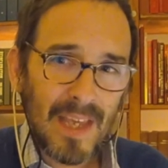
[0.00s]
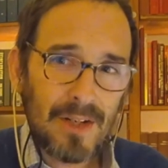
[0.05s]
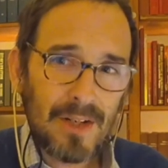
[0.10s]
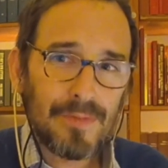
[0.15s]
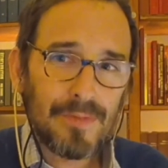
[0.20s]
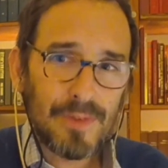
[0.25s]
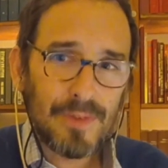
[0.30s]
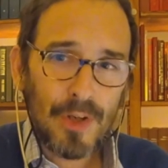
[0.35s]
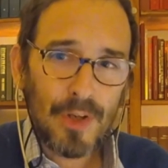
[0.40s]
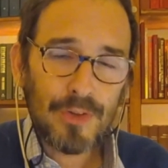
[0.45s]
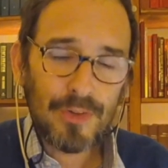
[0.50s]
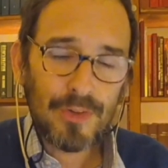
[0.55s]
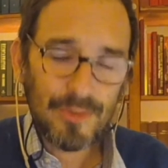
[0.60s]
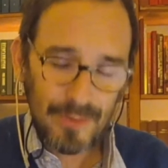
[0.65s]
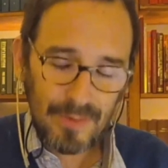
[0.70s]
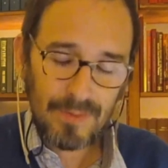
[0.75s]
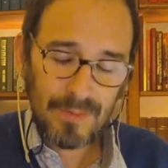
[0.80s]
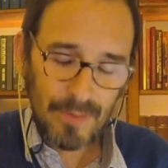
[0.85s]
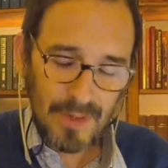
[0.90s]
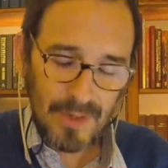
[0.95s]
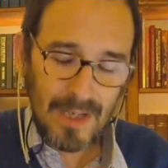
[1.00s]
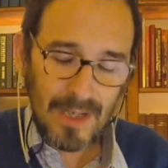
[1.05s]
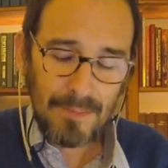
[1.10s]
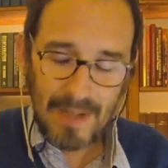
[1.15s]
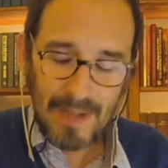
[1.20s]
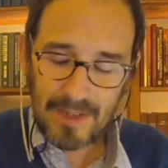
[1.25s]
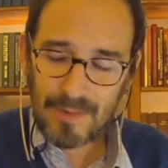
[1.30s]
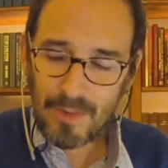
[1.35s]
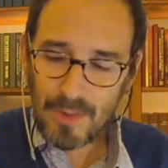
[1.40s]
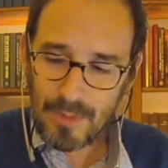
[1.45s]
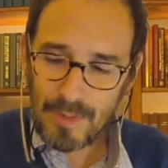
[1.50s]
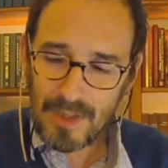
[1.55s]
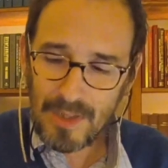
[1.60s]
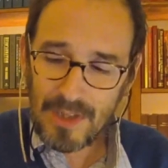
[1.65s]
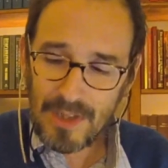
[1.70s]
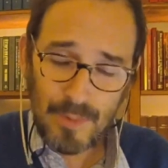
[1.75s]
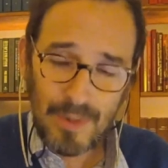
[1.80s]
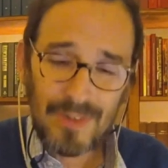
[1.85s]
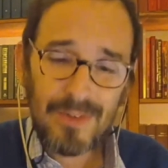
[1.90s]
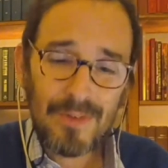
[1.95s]
And of course, to come back to your
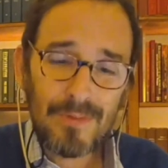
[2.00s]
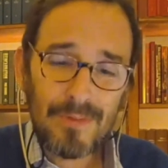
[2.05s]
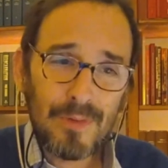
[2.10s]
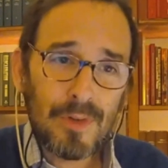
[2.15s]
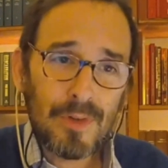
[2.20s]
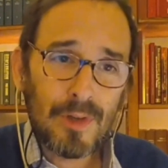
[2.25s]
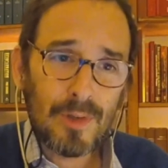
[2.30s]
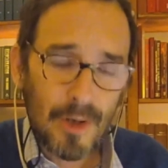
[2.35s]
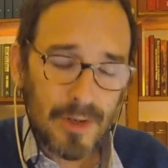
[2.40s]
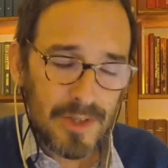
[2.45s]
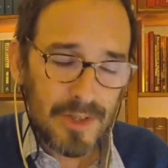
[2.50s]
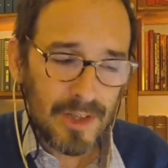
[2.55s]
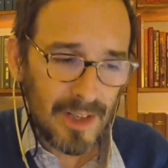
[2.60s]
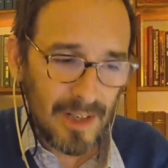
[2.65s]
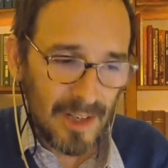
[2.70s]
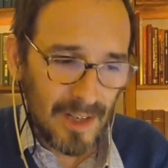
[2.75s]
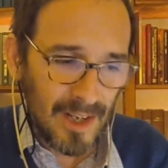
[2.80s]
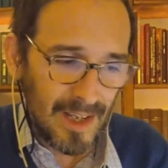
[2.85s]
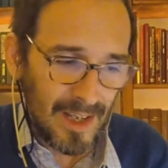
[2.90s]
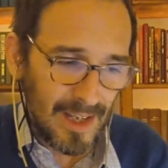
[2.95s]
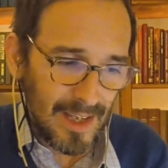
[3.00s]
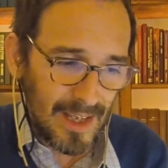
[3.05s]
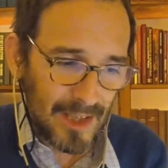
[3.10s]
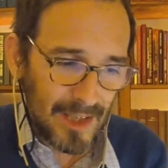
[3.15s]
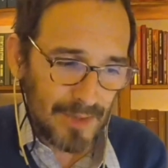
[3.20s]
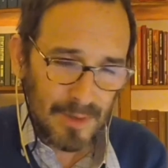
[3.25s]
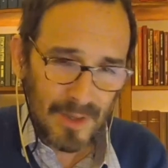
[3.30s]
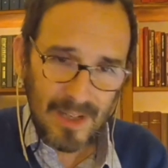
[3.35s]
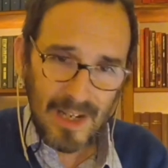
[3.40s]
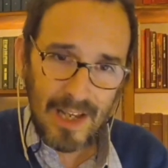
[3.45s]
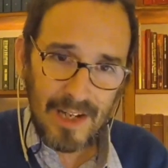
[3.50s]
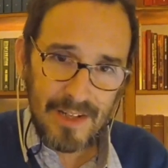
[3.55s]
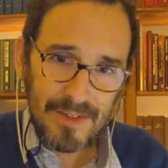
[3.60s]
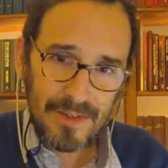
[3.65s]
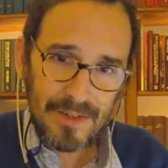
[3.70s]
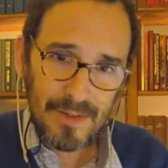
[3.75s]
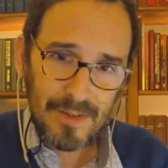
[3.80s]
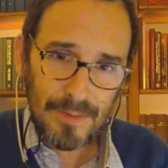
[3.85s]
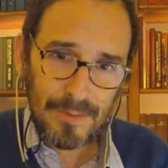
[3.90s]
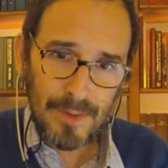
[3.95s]
question, what's the physiological
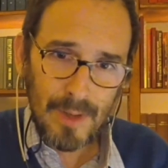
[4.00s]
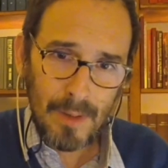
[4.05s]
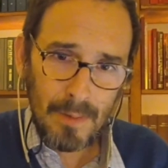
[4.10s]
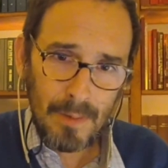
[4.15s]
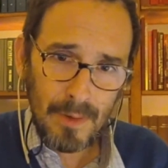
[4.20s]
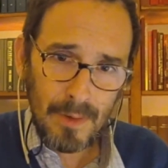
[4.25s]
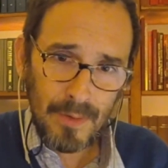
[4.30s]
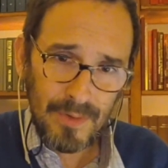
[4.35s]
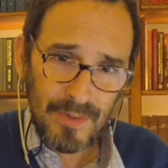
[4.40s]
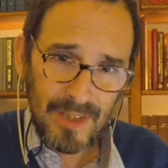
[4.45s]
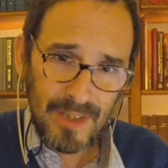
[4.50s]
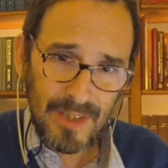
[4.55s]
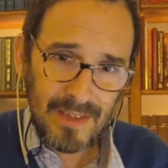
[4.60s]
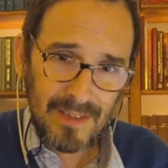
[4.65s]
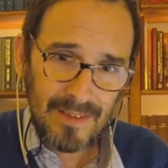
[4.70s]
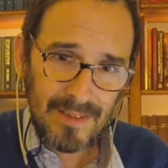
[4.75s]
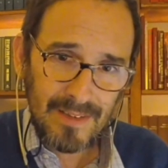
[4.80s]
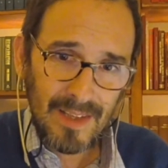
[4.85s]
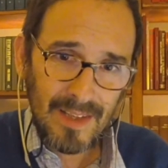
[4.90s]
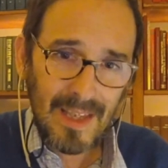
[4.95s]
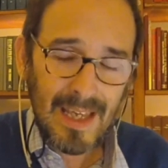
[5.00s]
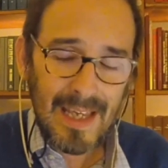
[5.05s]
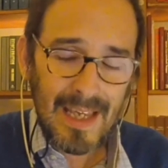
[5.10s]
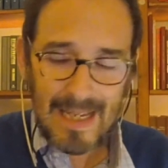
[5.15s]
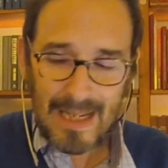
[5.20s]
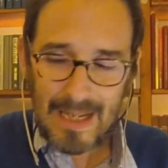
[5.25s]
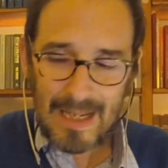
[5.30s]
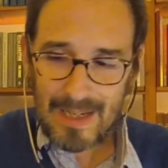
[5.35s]
explanation of terminal lucidity?